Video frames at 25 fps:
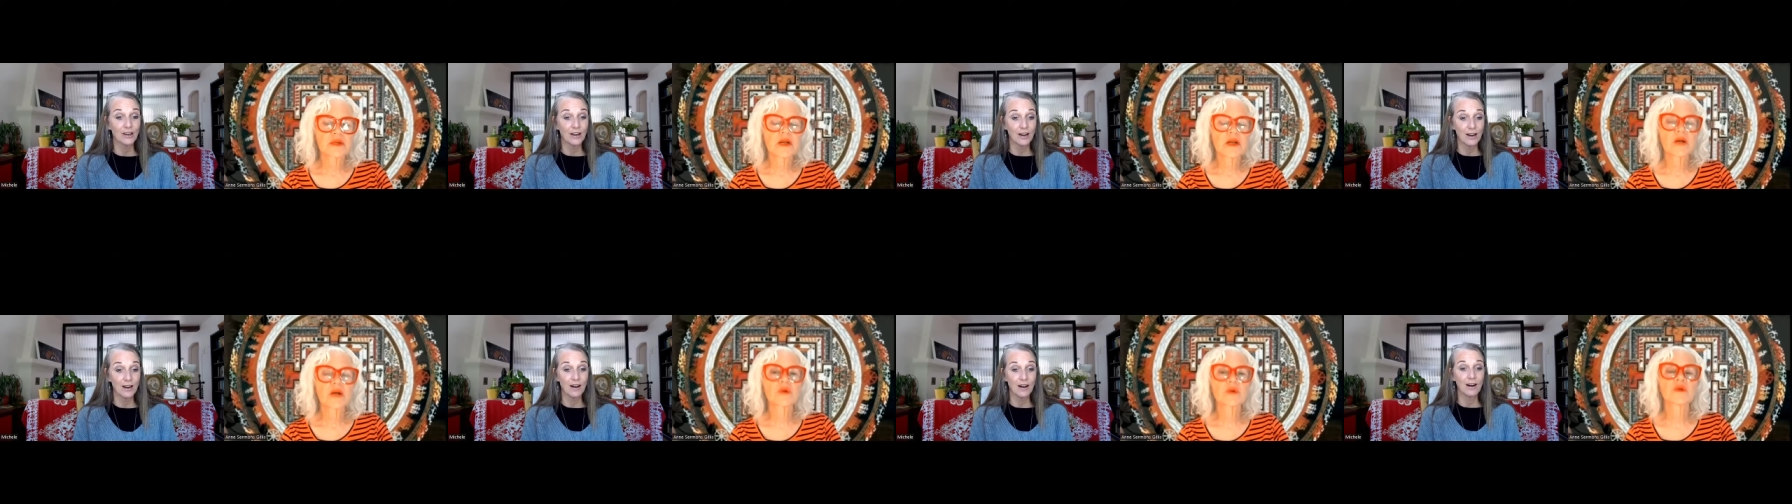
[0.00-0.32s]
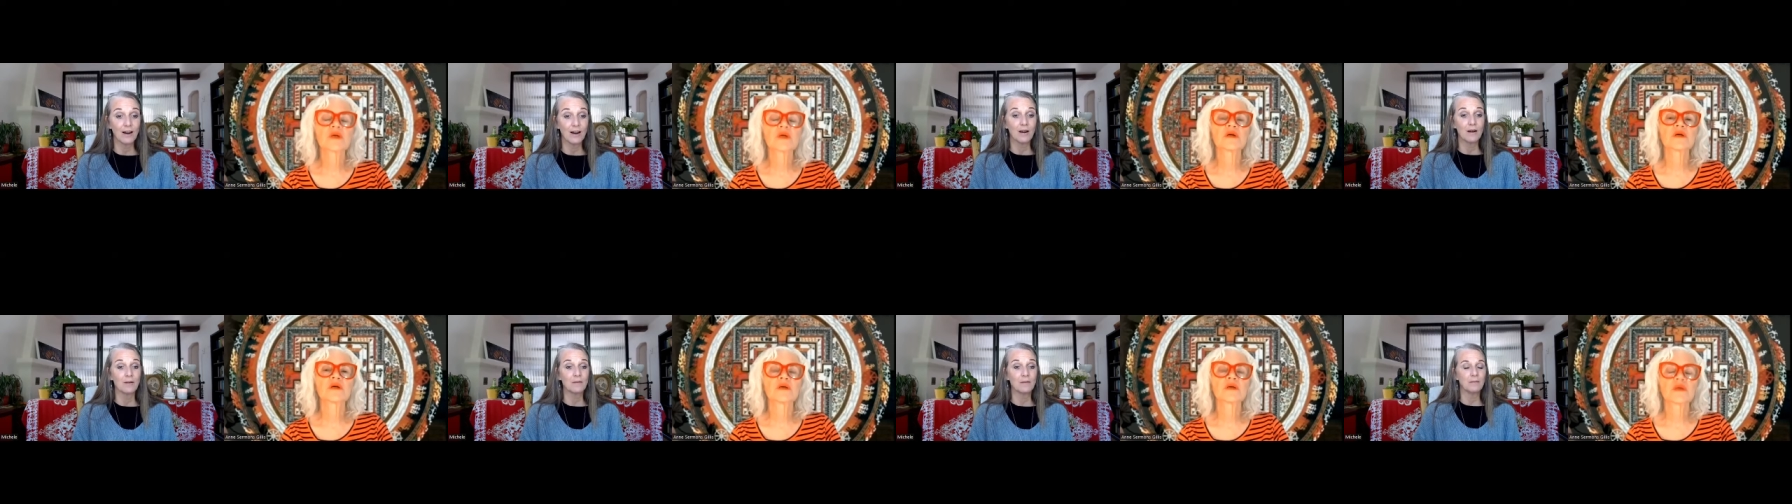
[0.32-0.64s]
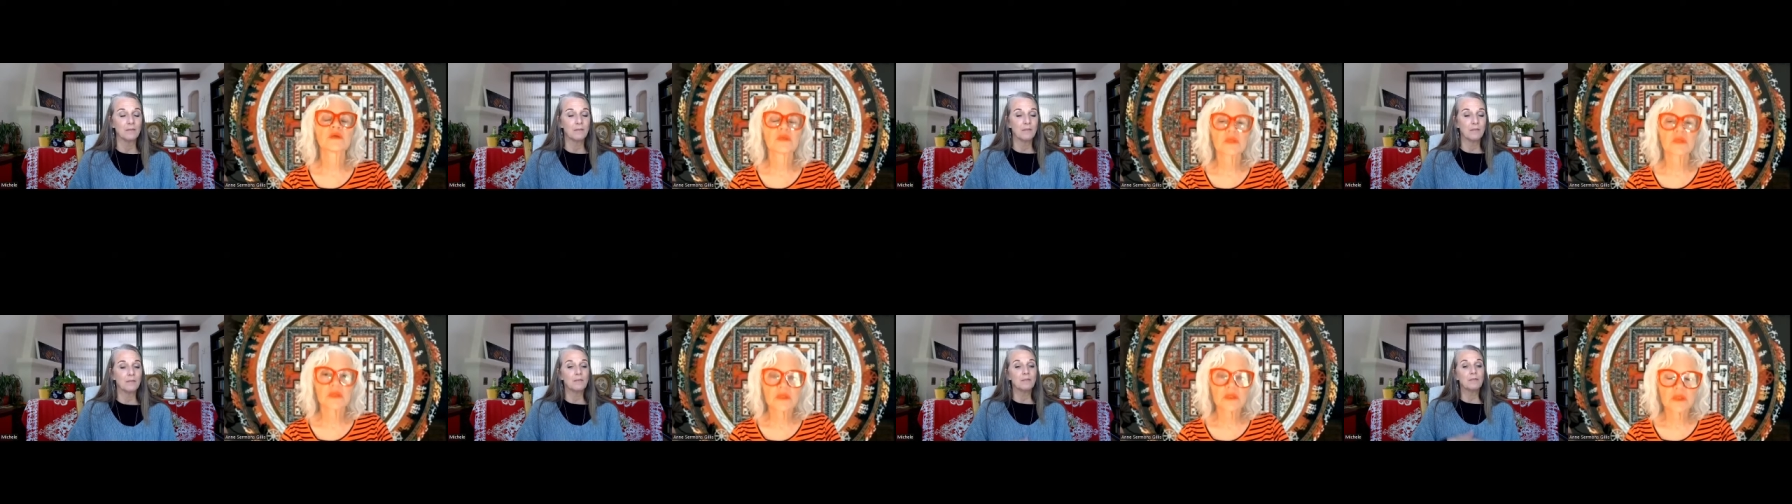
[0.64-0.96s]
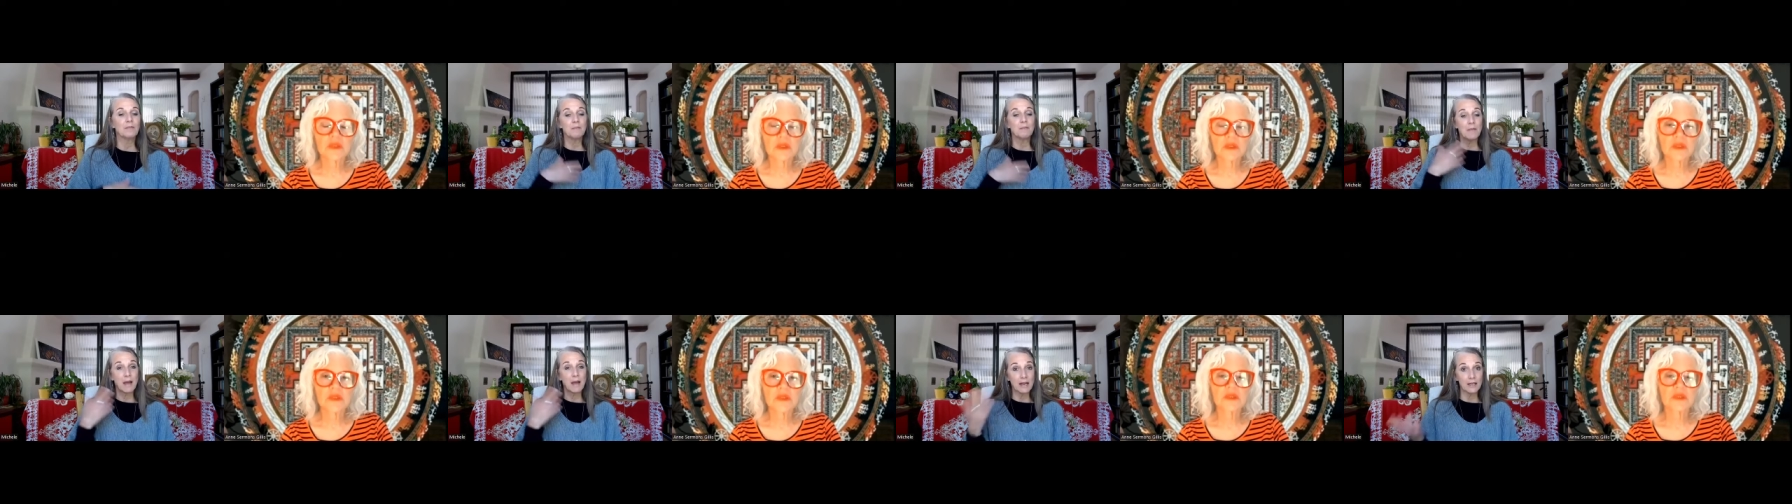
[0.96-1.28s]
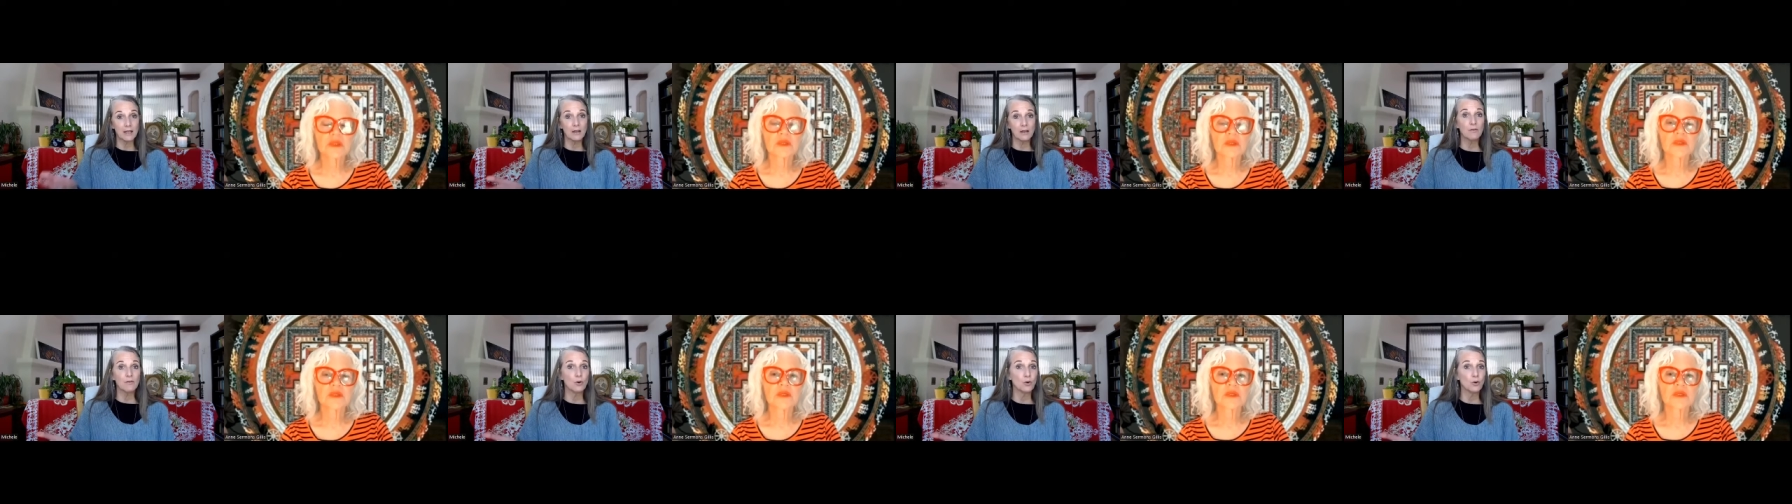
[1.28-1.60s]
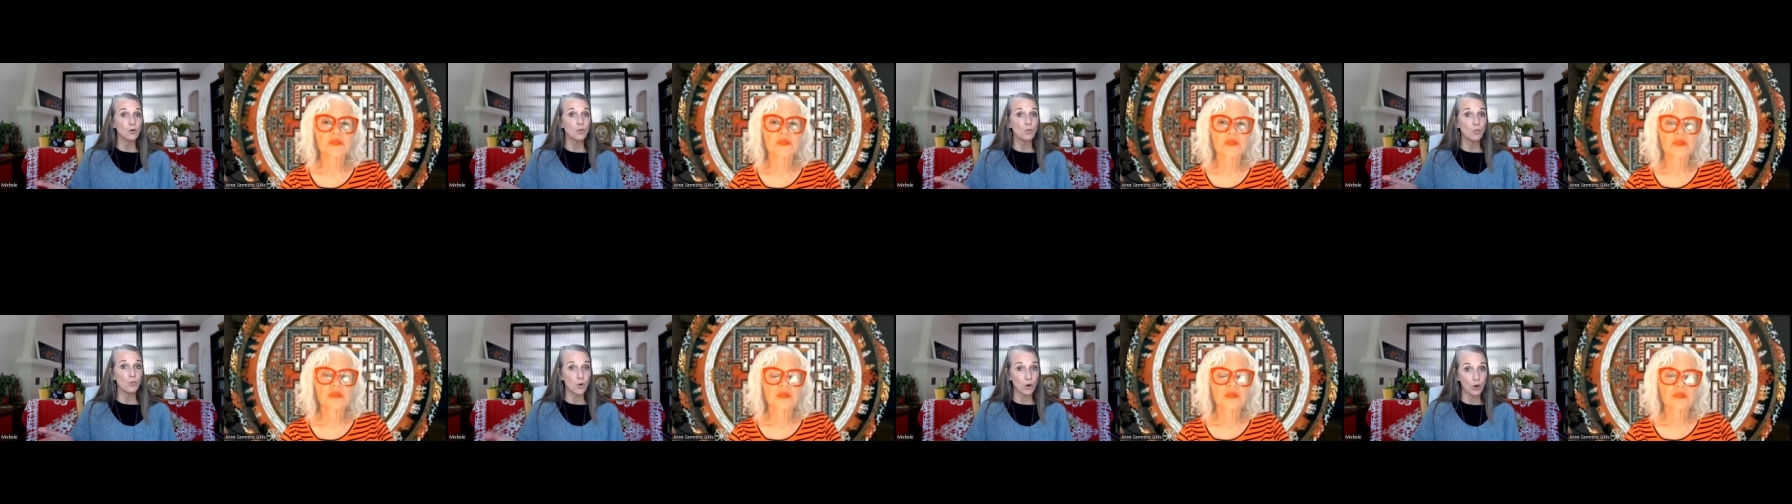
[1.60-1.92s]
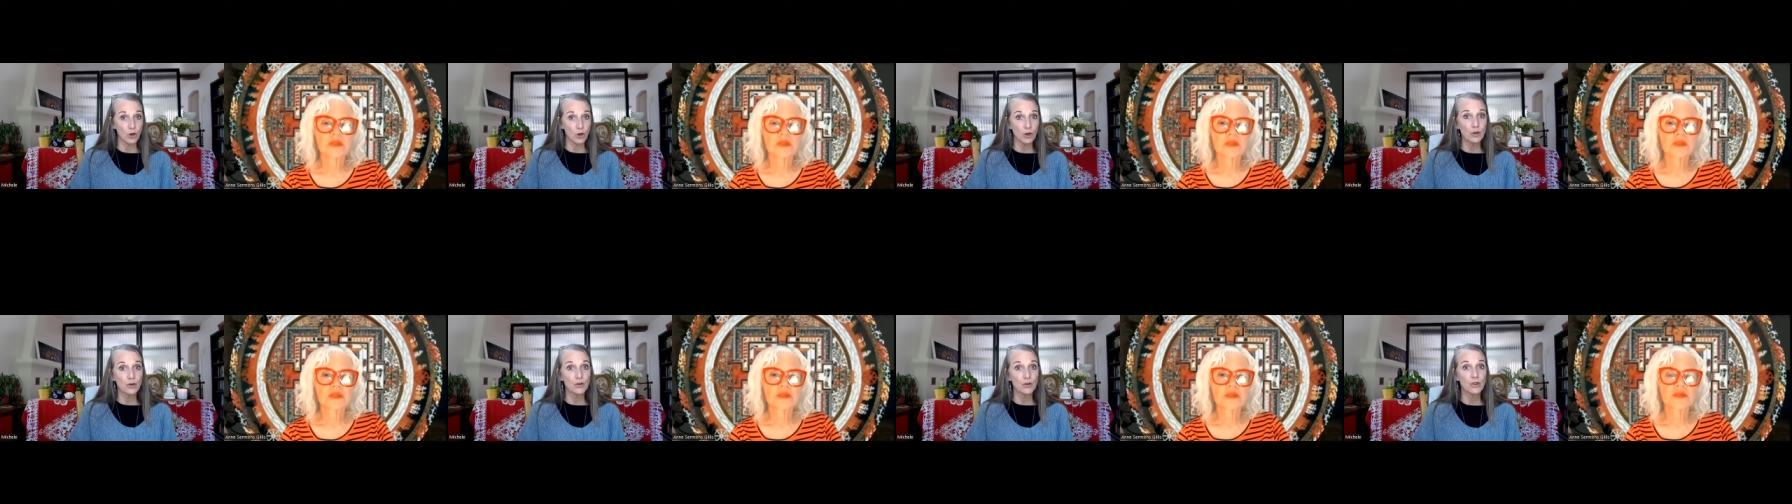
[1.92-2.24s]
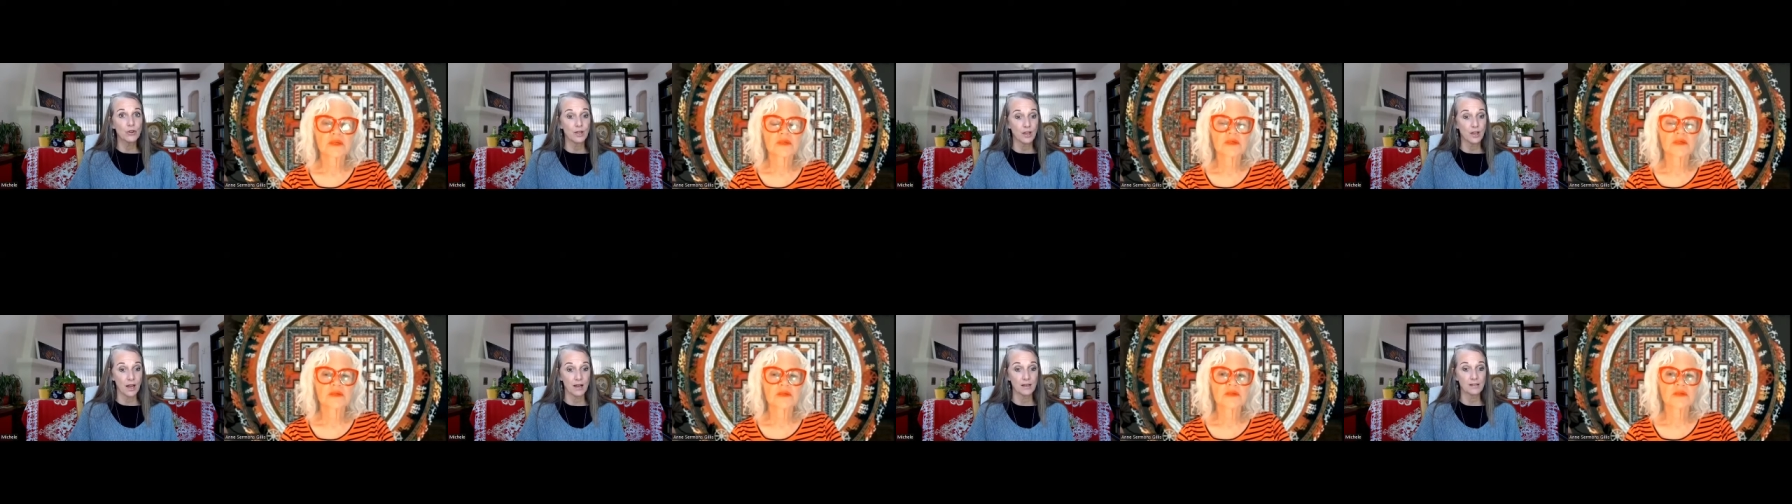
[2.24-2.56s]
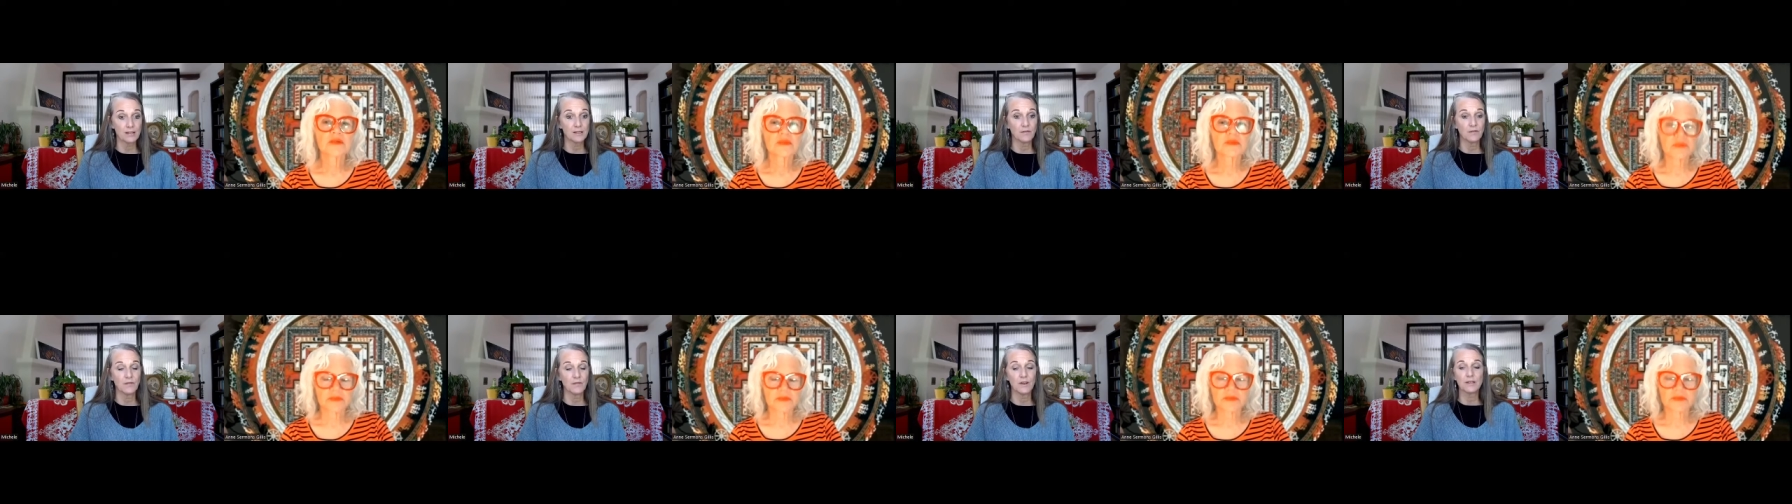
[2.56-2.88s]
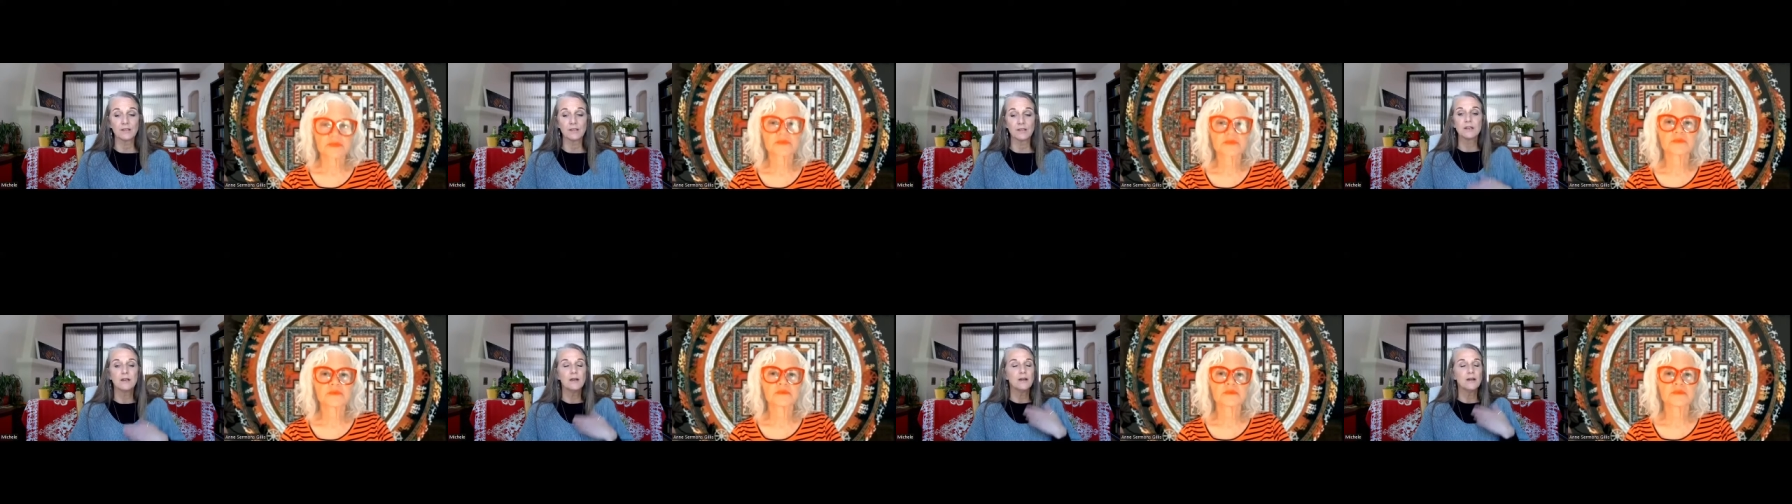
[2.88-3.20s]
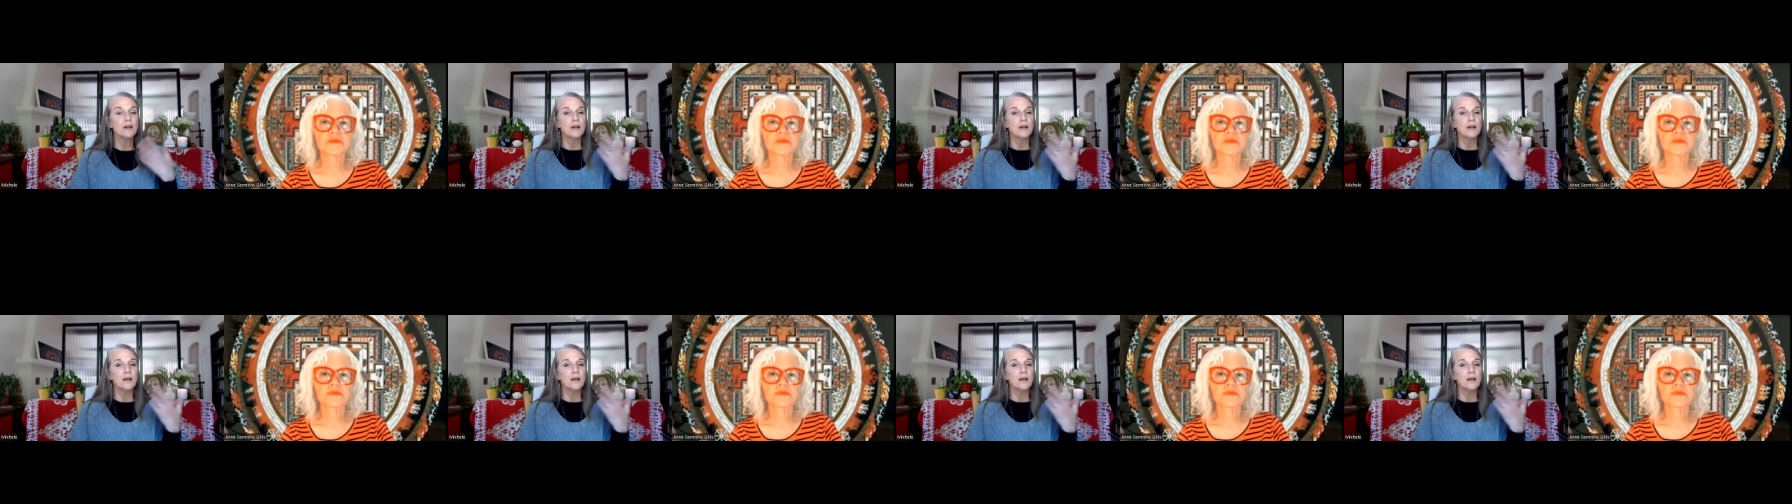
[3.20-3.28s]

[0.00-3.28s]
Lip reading: many of whom were Theosophists,